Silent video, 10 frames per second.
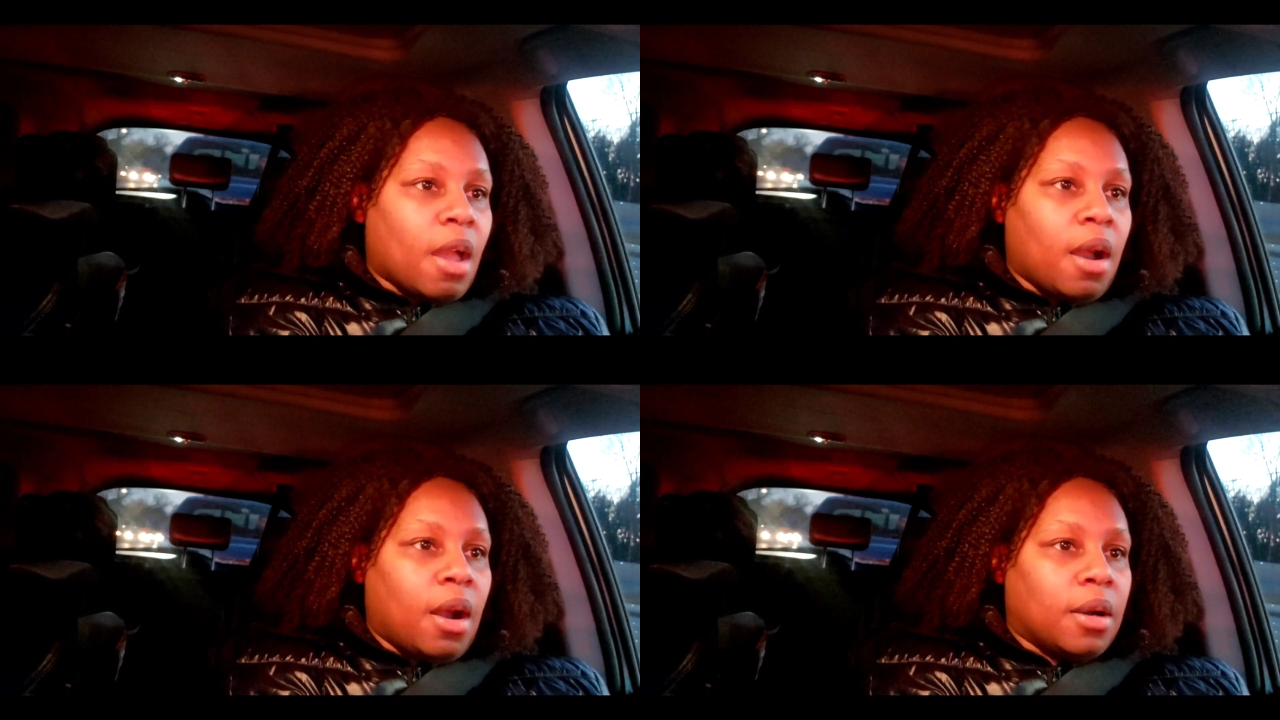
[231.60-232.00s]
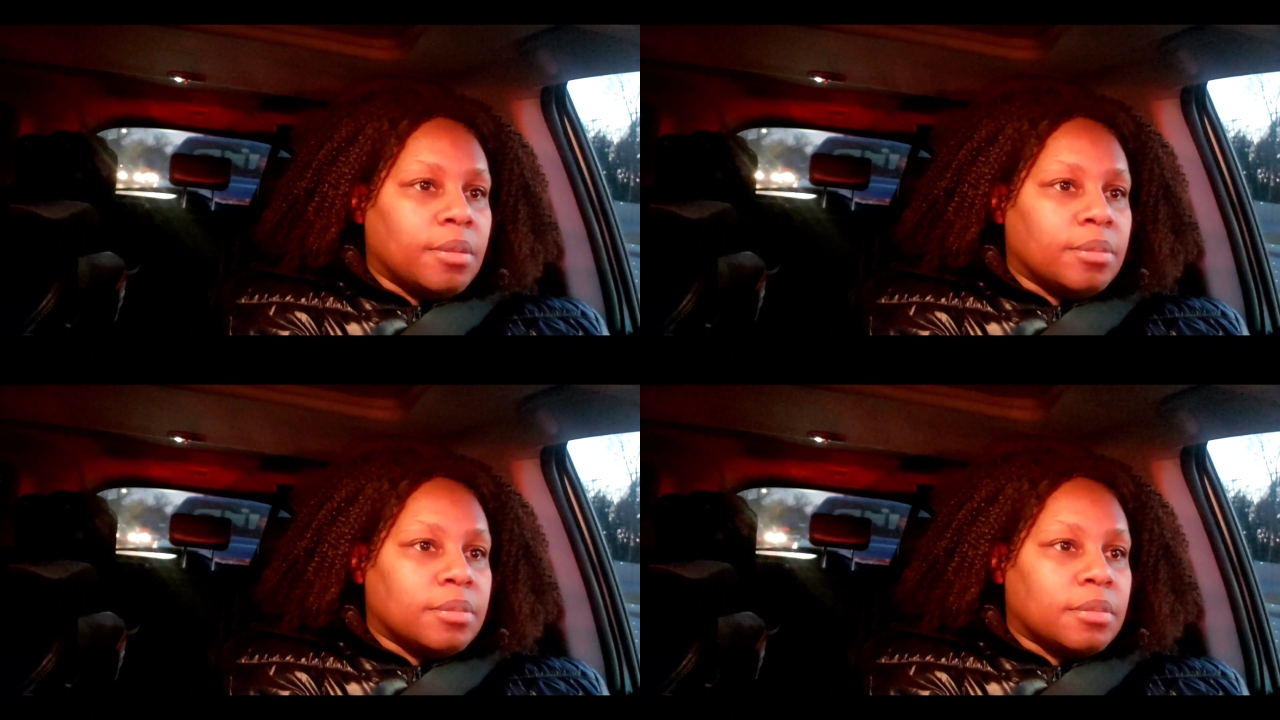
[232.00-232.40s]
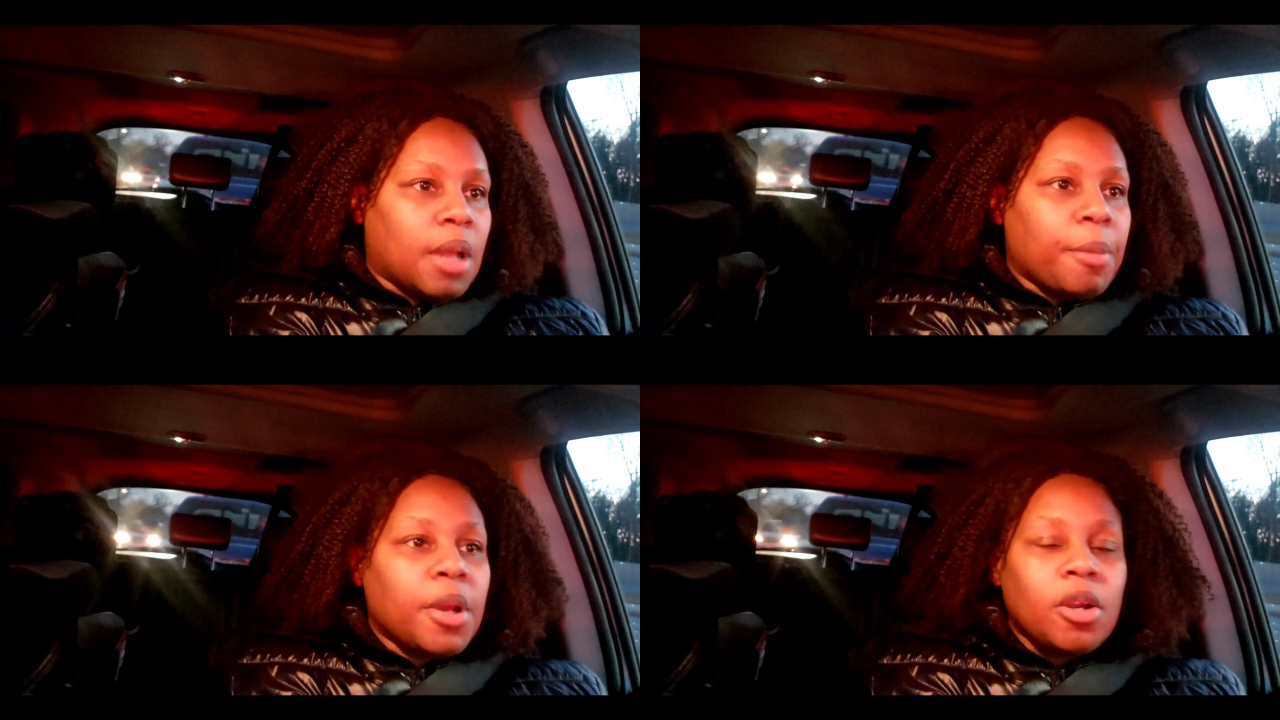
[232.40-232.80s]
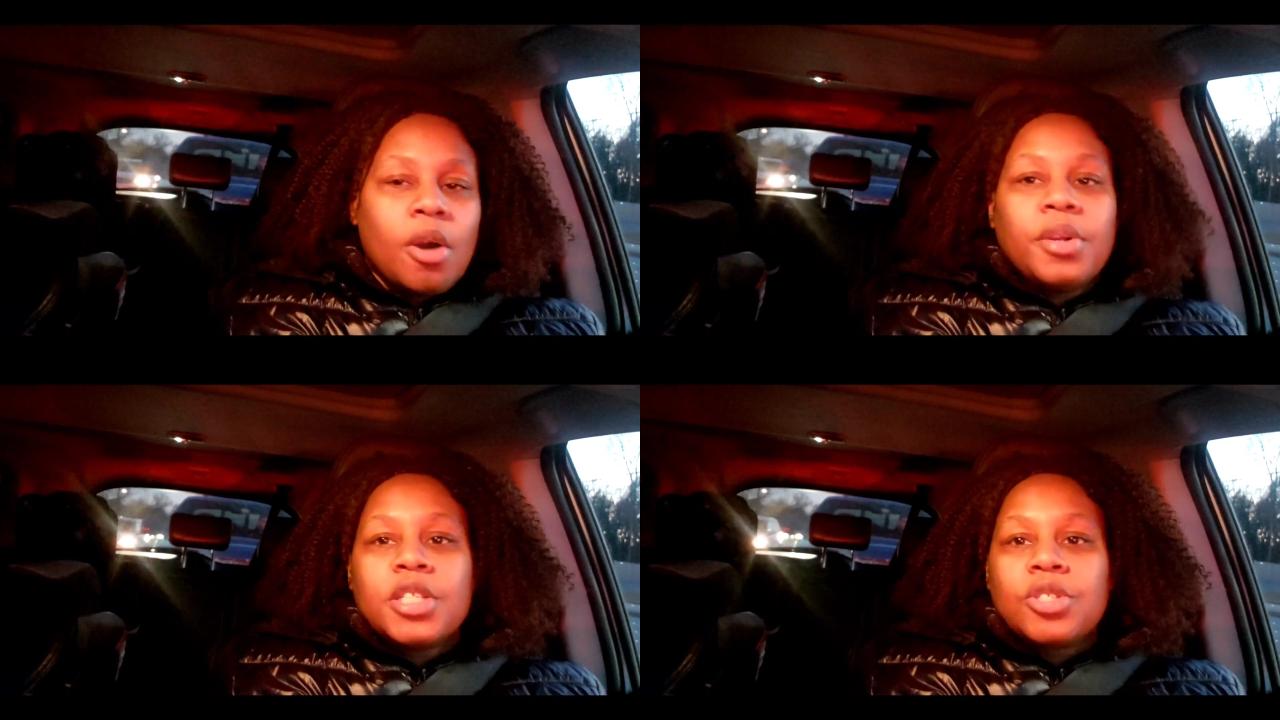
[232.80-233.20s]
I'm going to
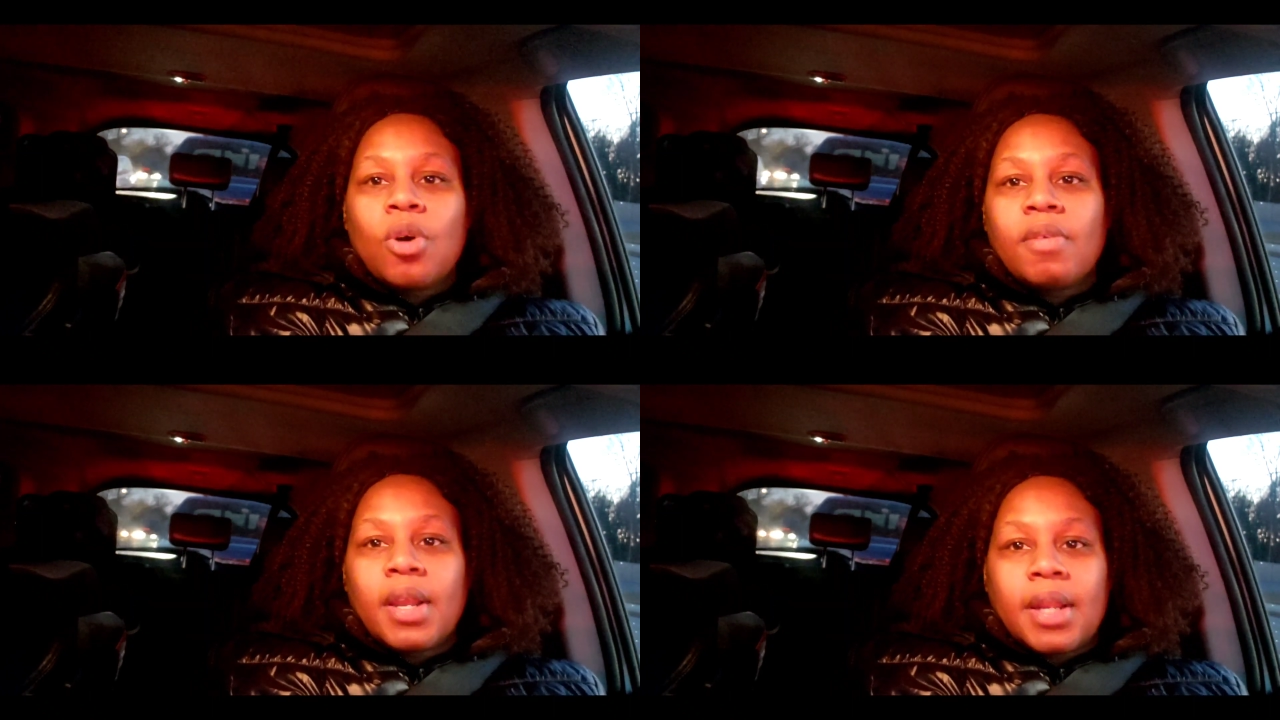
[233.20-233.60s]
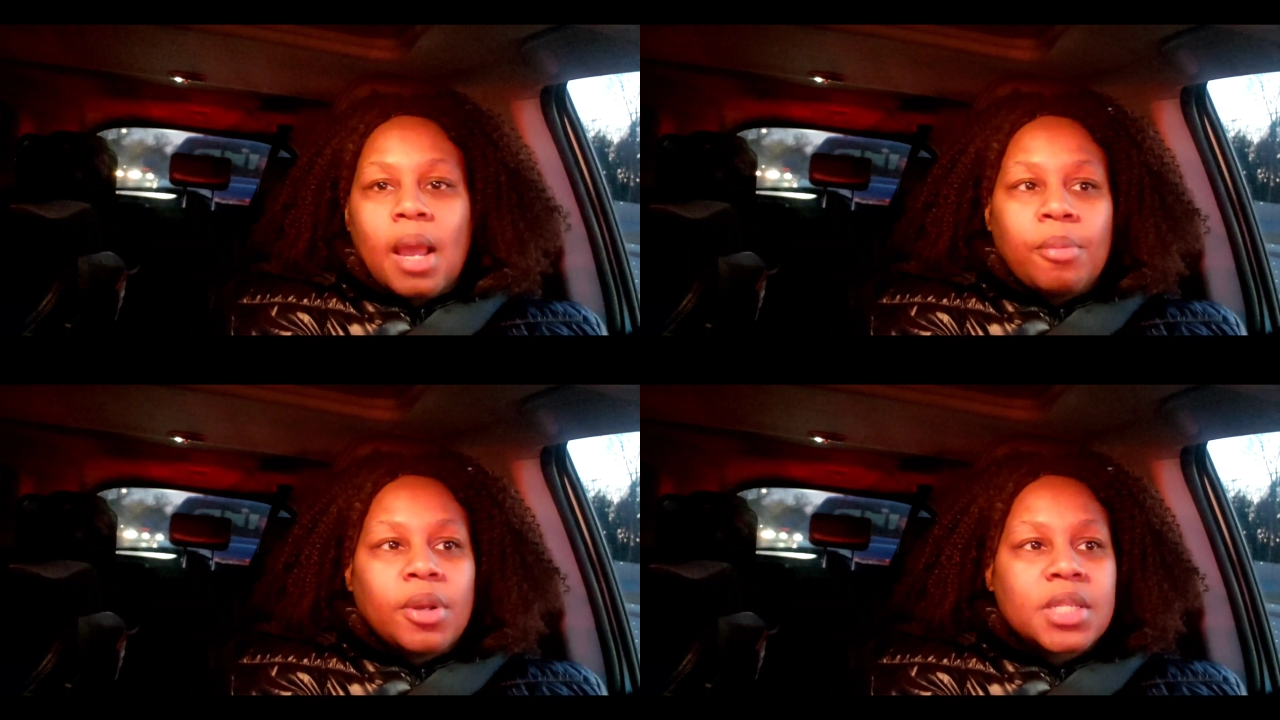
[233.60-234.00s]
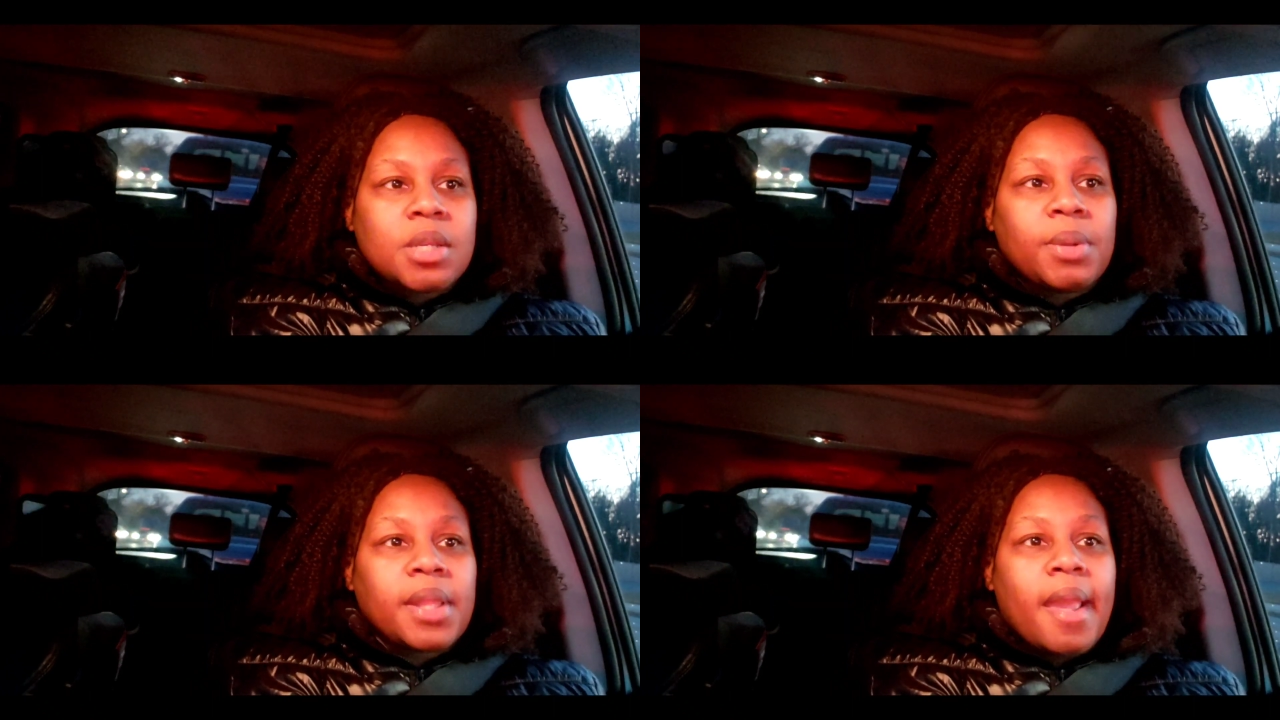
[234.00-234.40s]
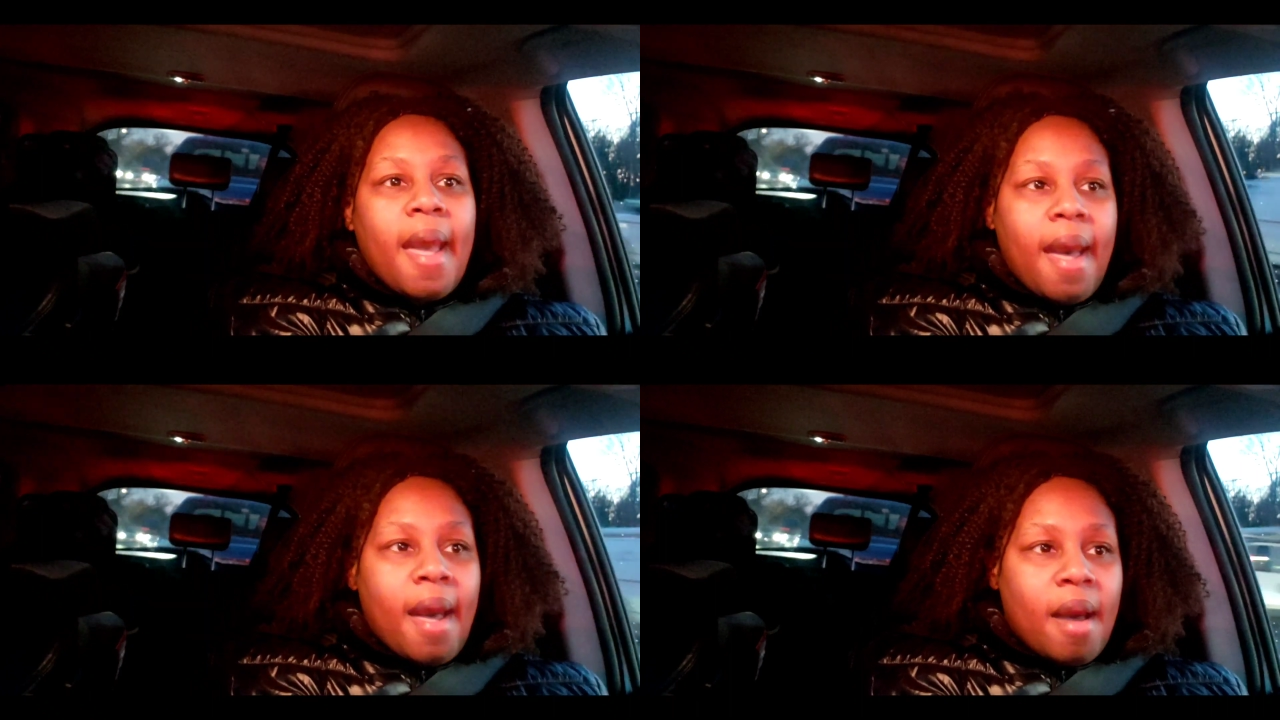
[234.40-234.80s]
go in this store right now. I'm going to see what they
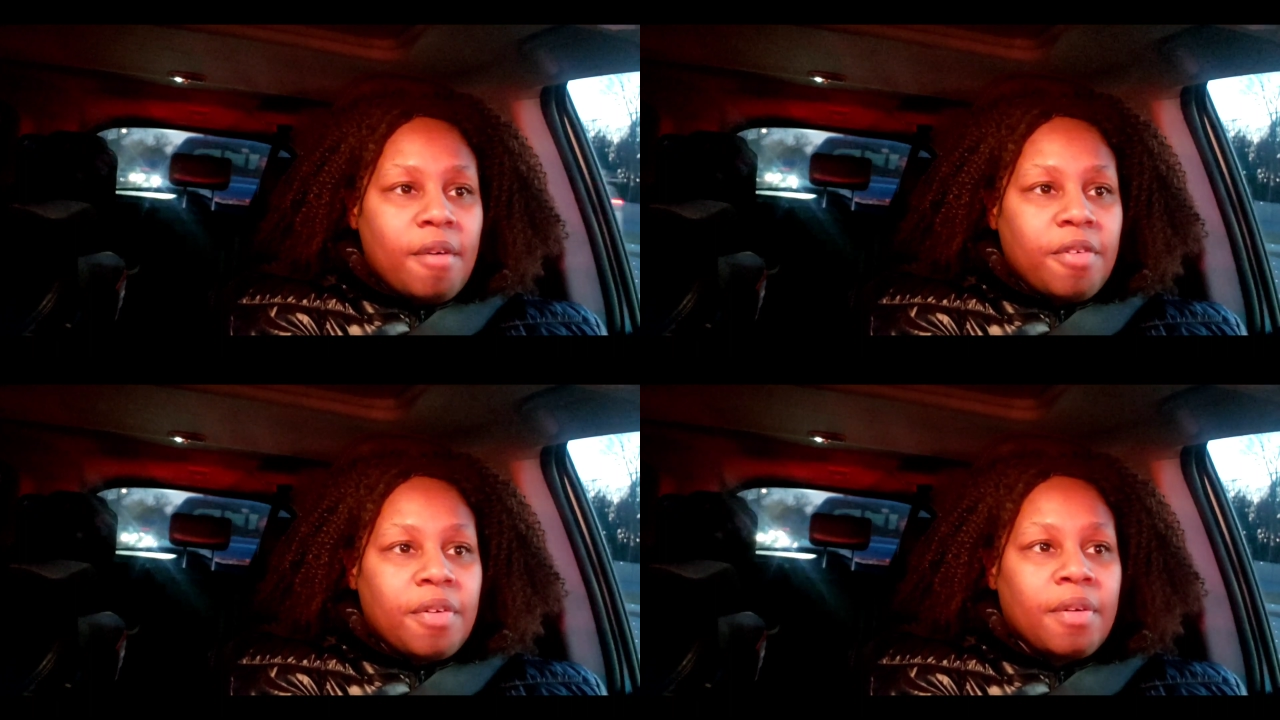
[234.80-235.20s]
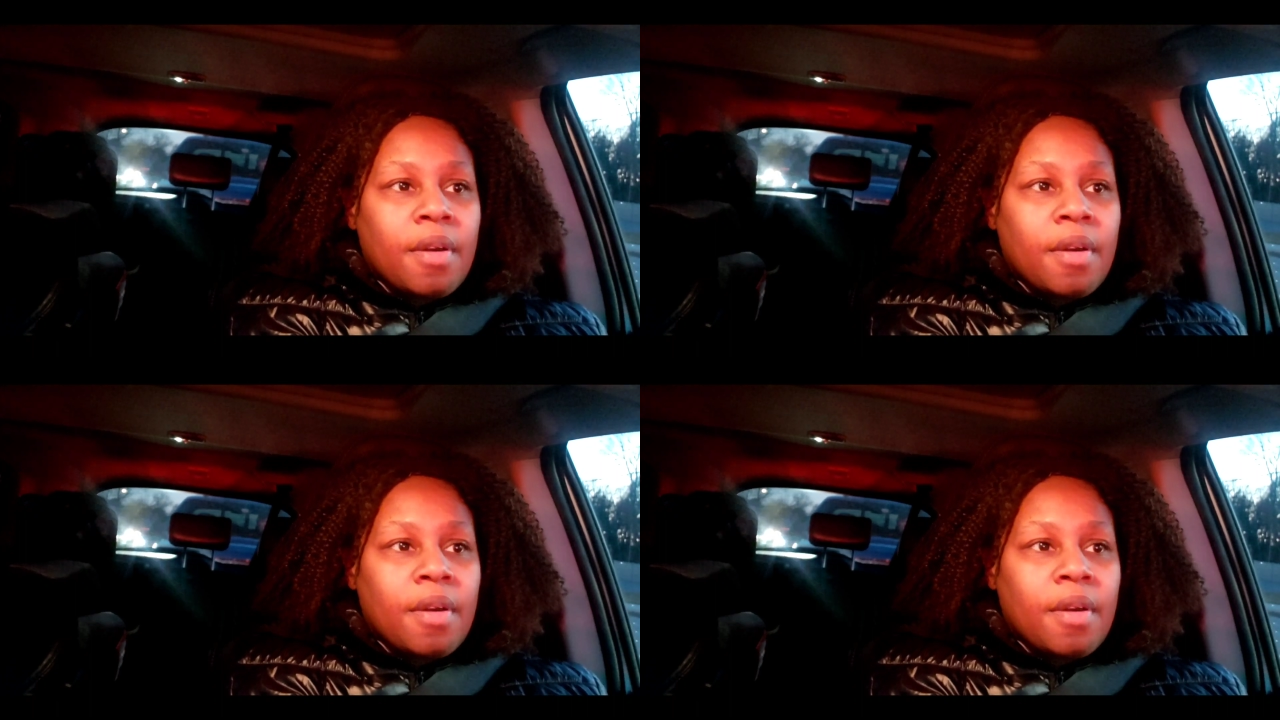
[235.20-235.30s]
have.